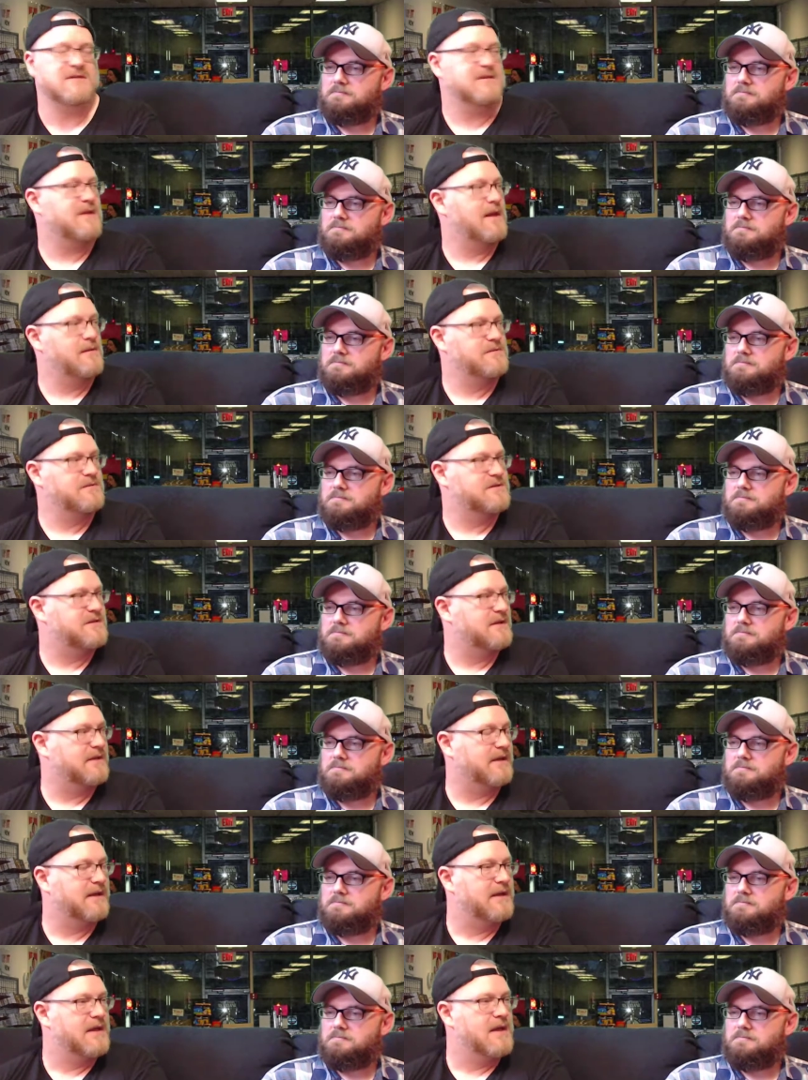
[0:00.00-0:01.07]
Speaker 1: Slime City
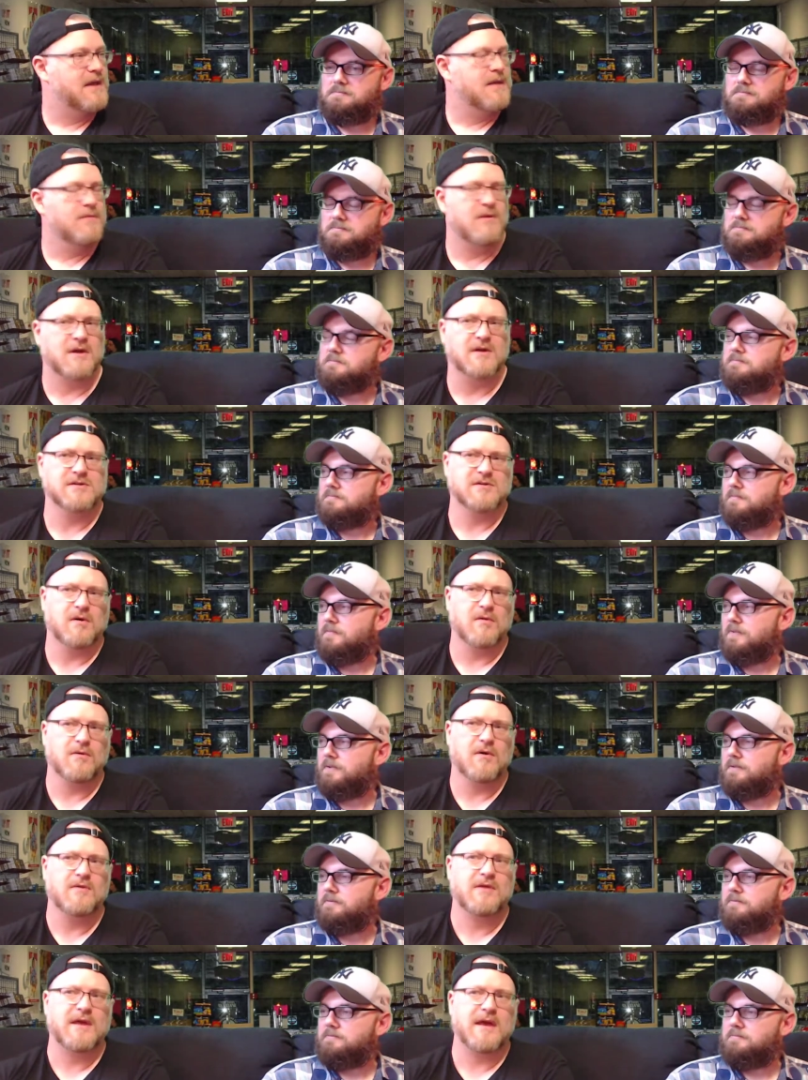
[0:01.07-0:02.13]
because mm-hmm.
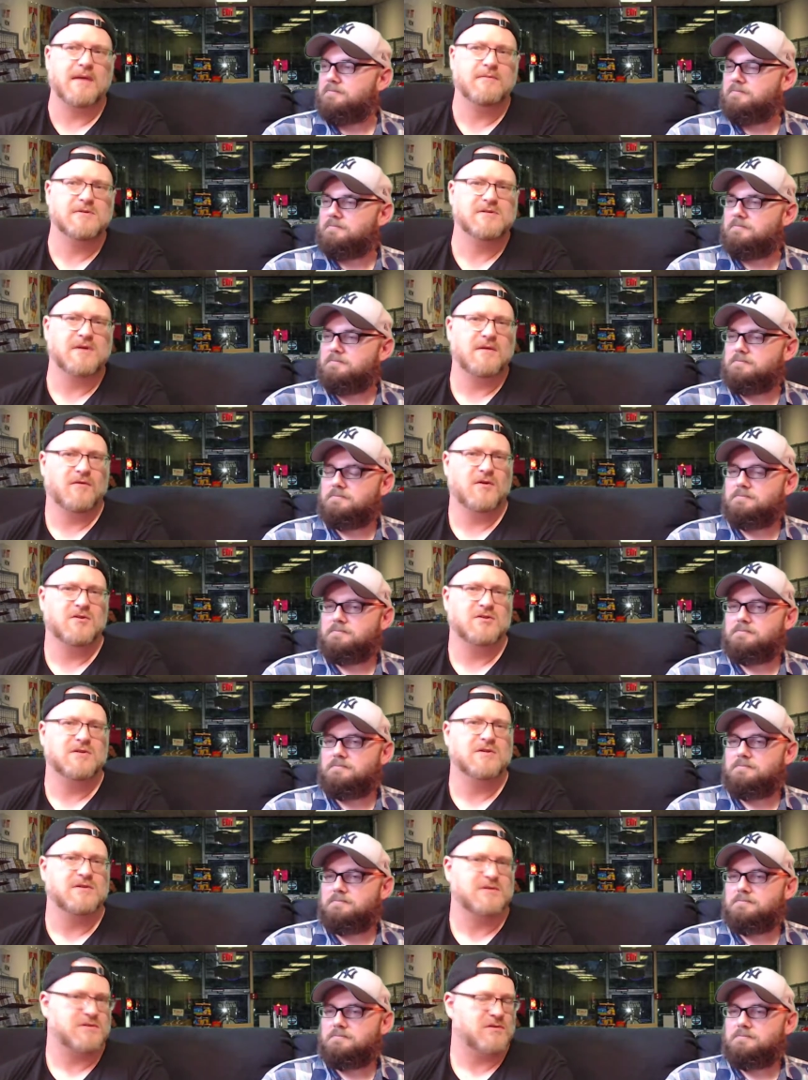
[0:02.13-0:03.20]
although the Amazon version
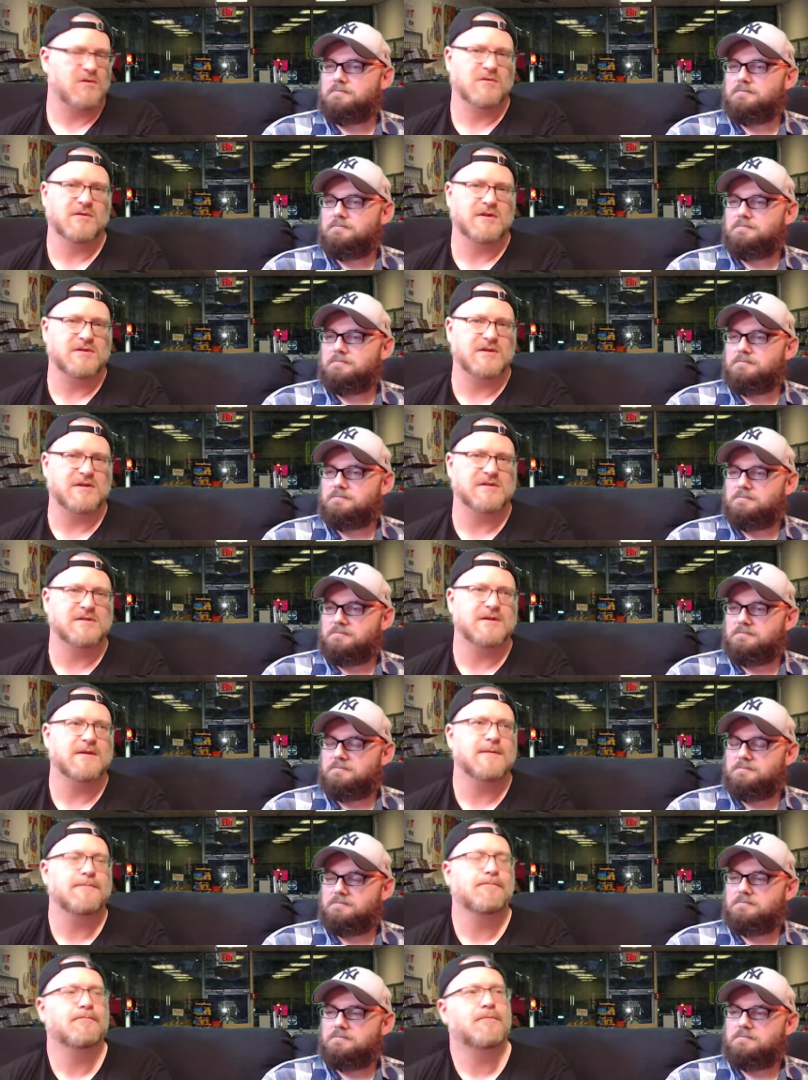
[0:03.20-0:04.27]
is totally decent,
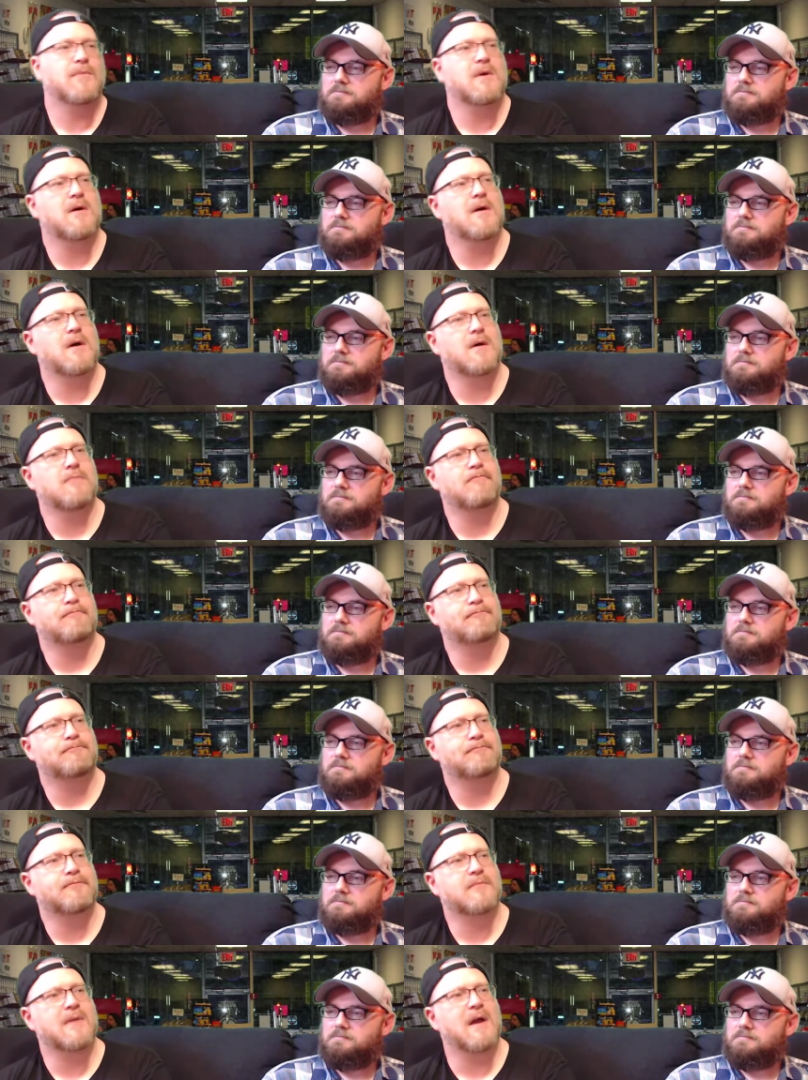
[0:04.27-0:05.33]
um,
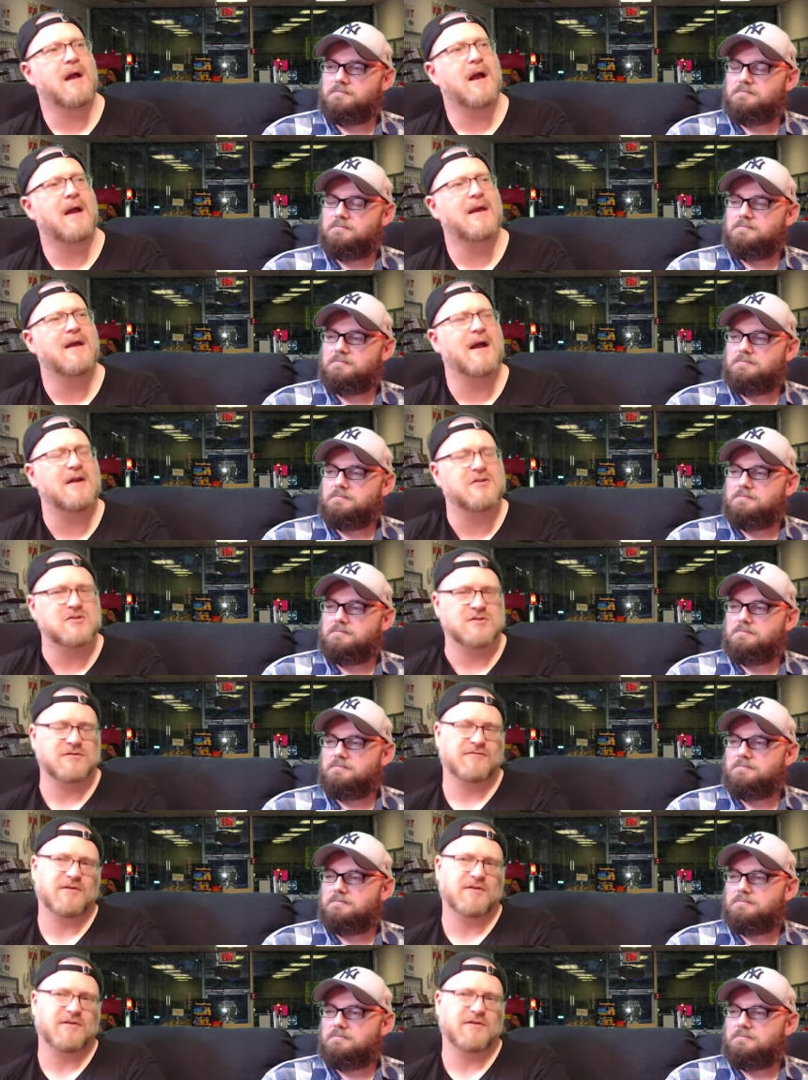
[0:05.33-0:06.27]
I I just